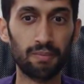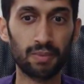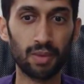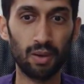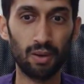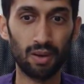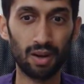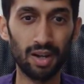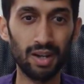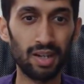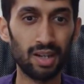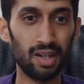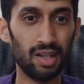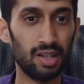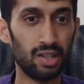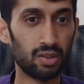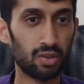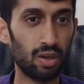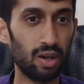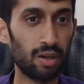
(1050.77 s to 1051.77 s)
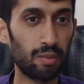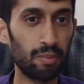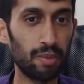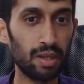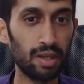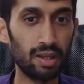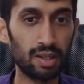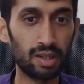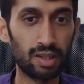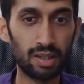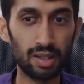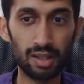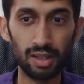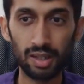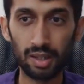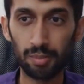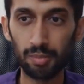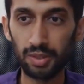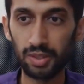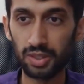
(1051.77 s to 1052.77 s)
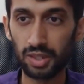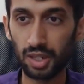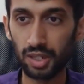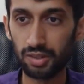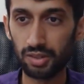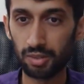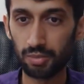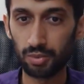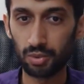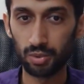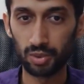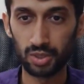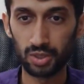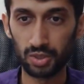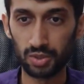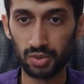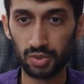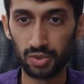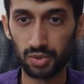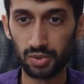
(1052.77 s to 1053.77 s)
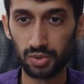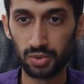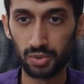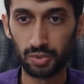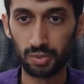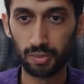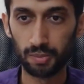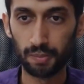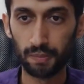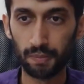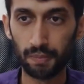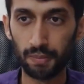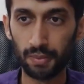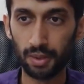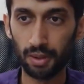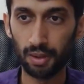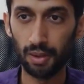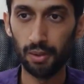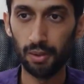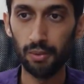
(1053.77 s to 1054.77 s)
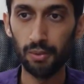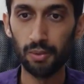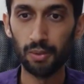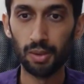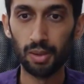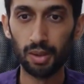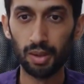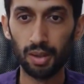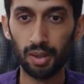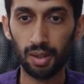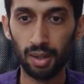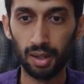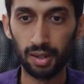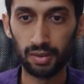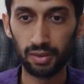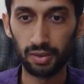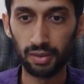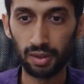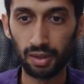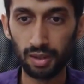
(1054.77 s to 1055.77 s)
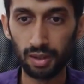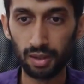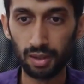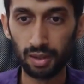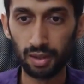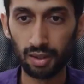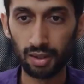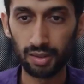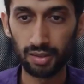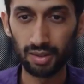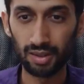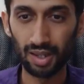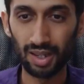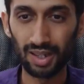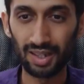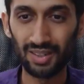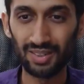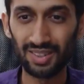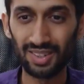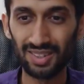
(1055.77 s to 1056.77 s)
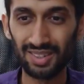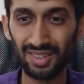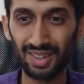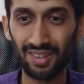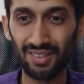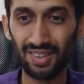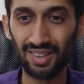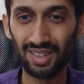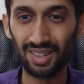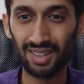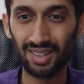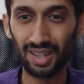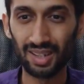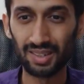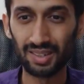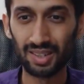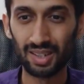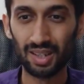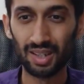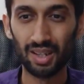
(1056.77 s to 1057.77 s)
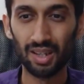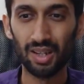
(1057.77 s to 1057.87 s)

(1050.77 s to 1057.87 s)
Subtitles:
All right. So let me take some questions now. Let's see. Yes. Thank you, says Revati. Thanks.